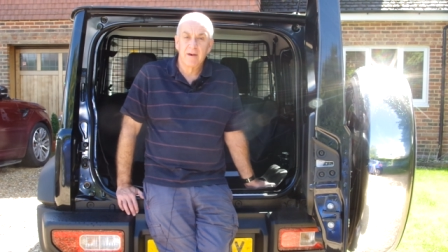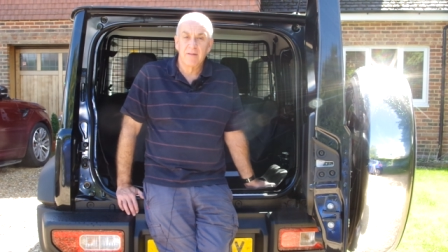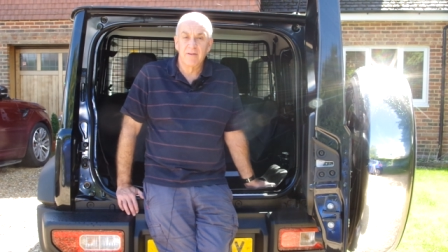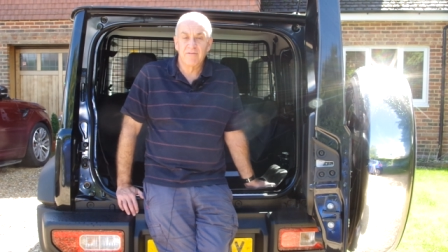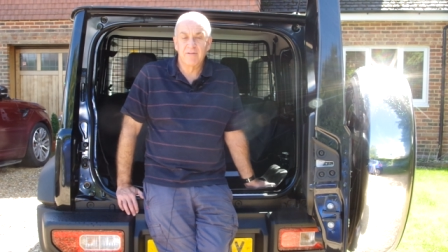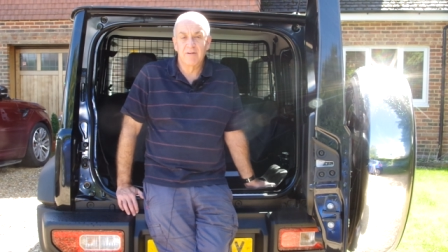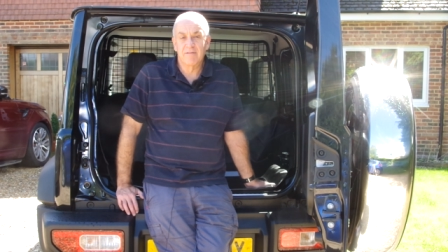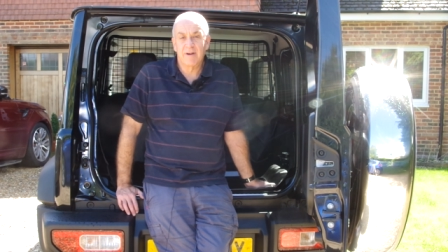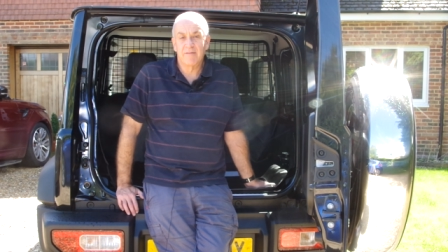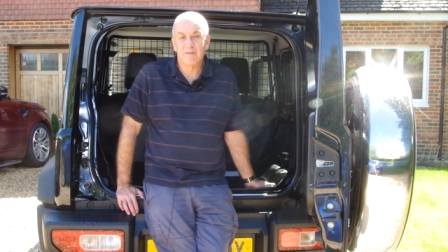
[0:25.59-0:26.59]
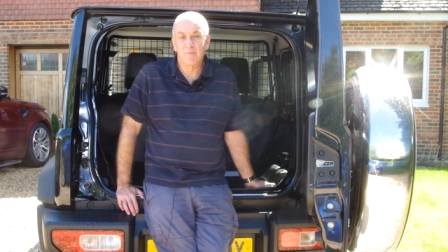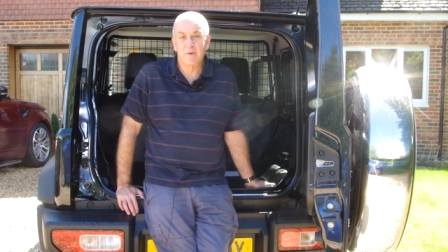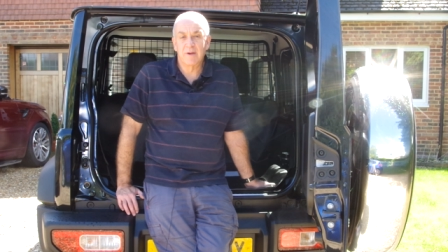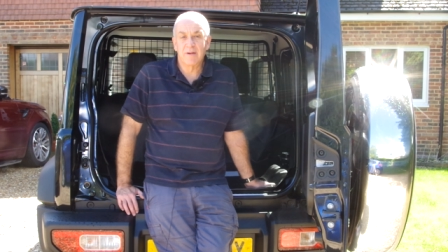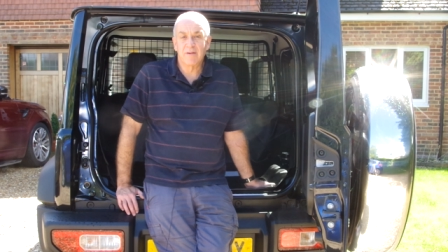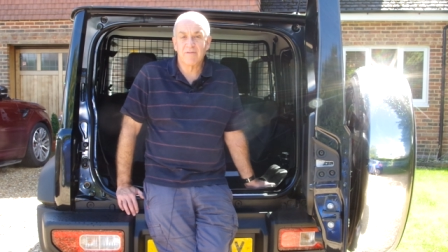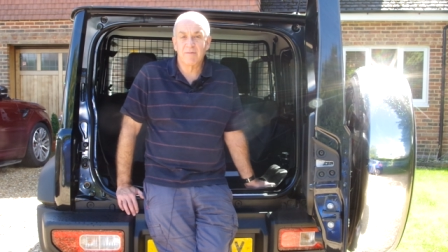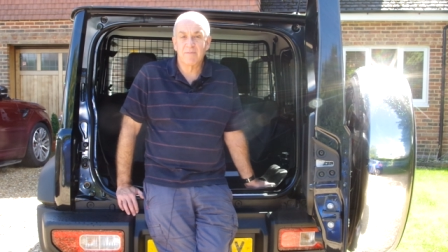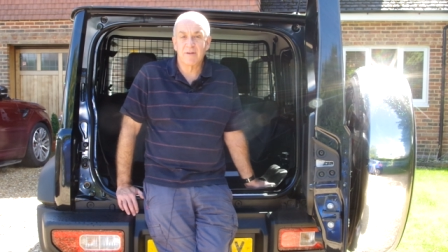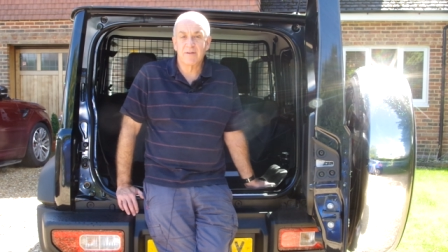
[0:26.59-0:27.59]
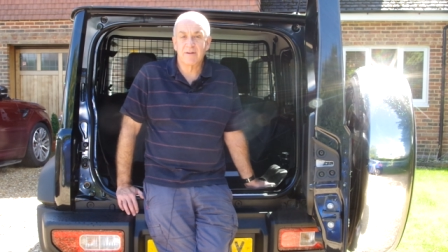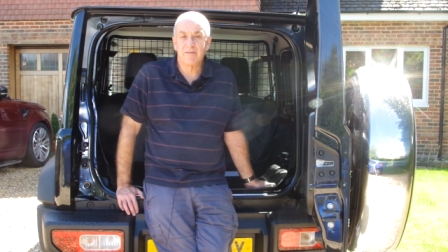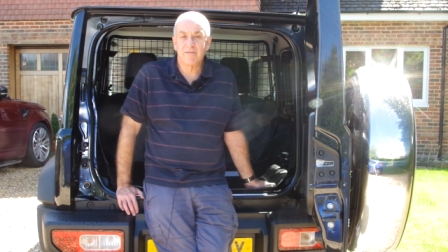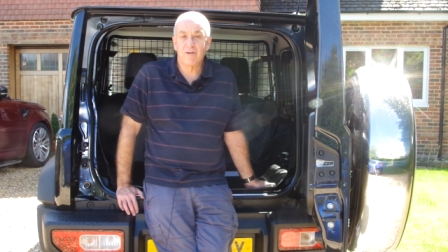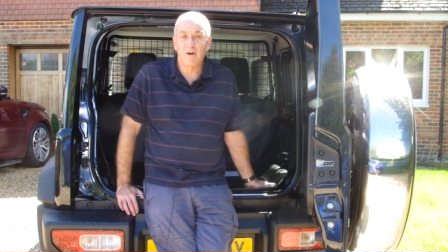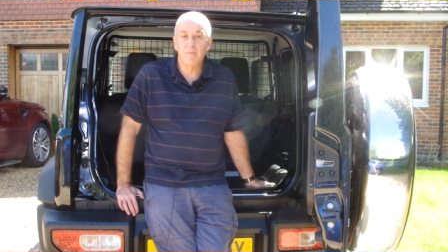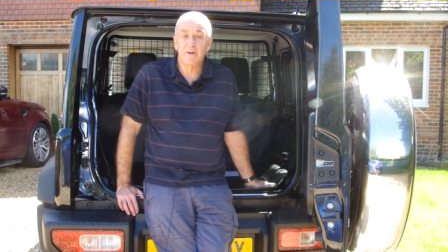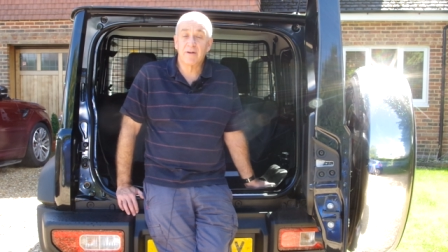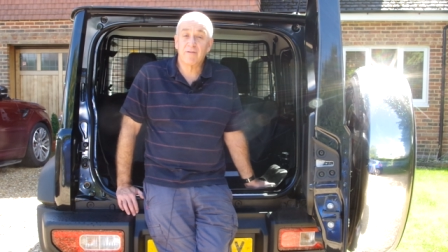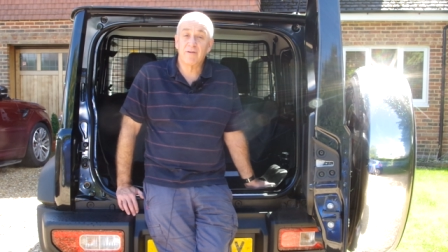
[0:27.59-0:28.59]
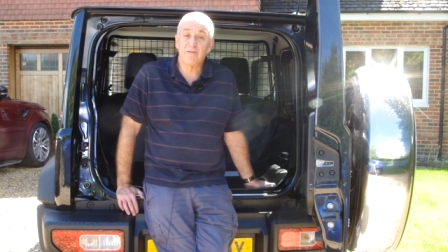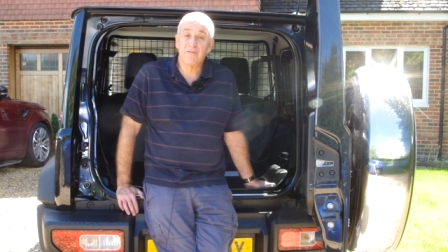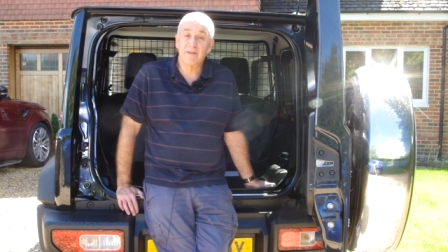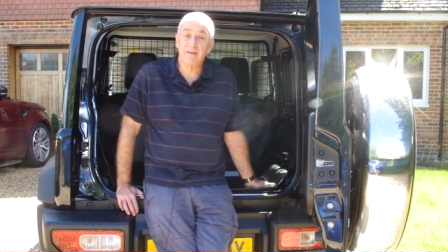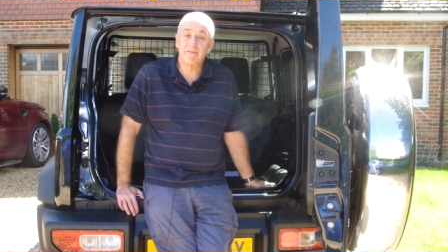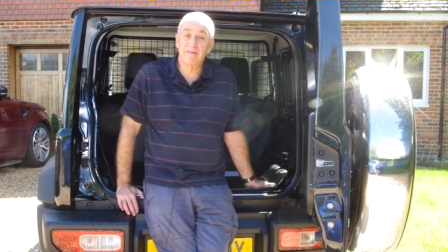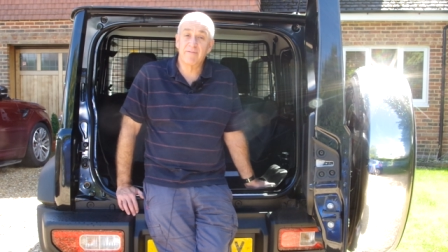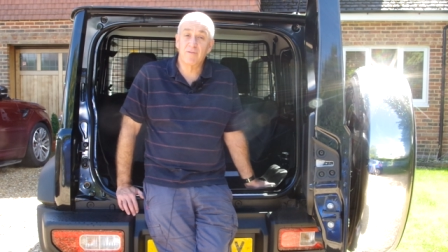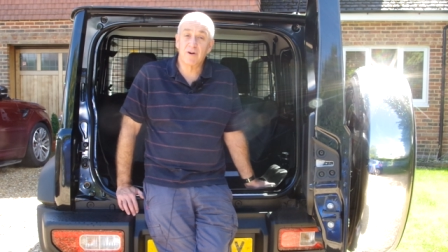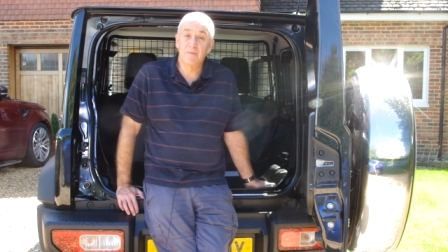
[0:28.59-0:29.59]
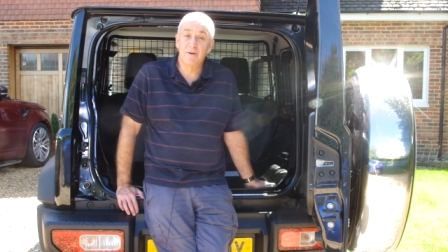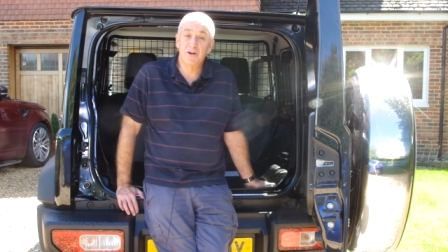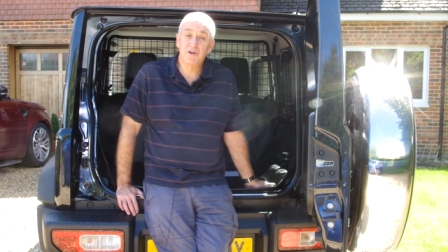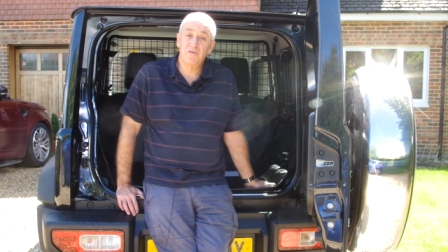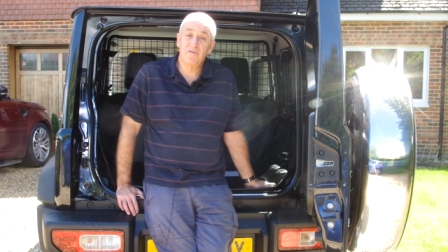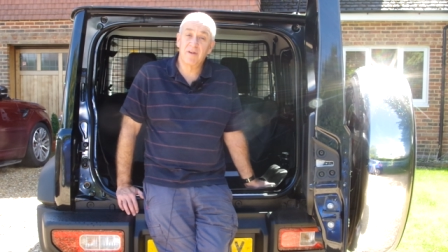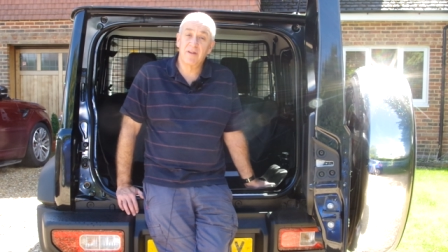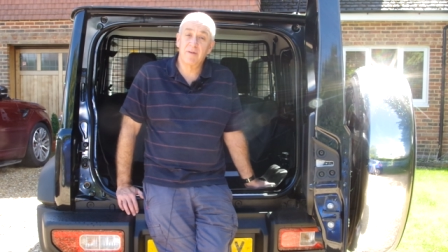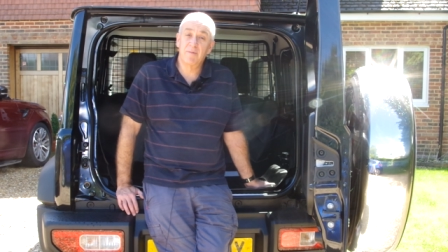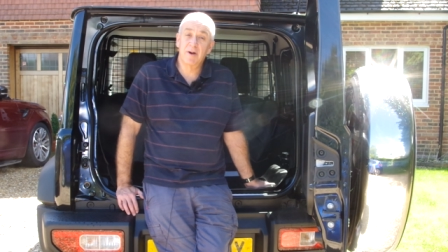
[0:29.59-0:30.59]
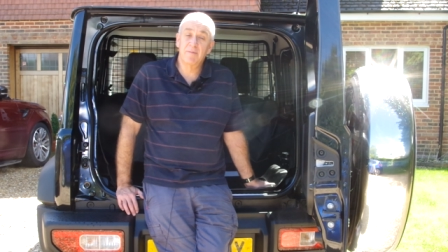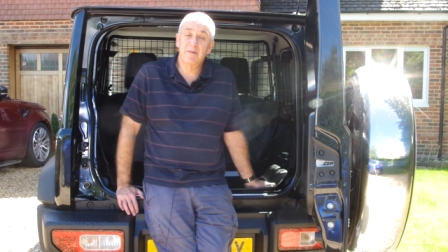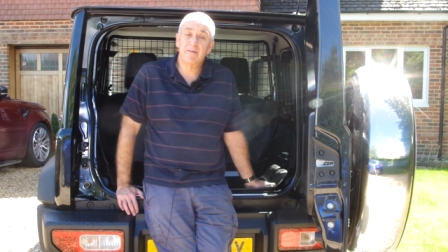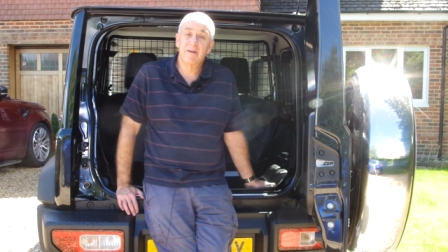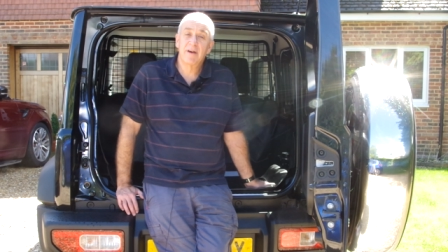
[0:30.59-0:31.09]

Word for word: This turns out to be something that is common across the SZ4 commercials at the moment